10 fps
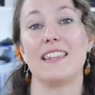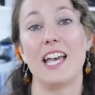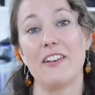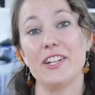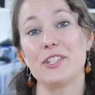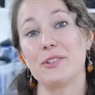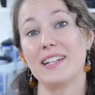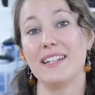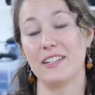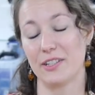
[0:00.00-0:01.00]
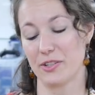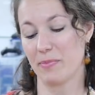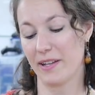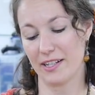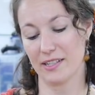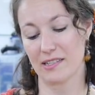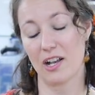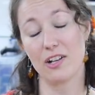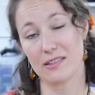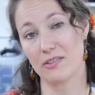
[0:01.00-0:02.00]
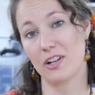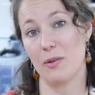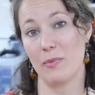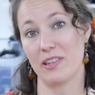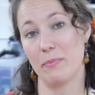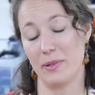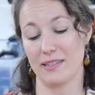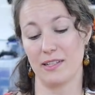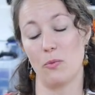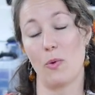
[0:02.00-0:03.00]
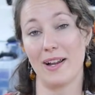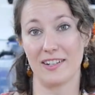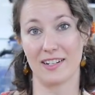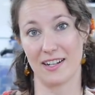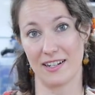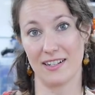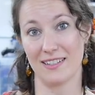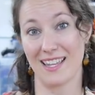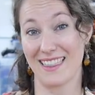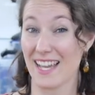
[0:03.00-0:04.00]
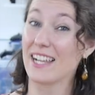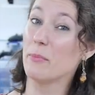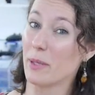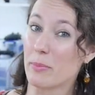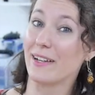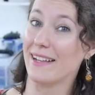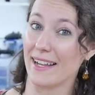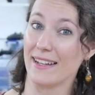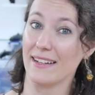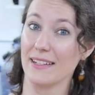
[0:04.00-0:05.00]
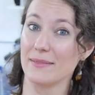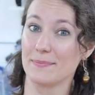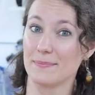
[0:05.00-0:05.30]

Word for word: The heavy-duty needle nose pliers also come with a built-in wire cutter. That can be pretty handy.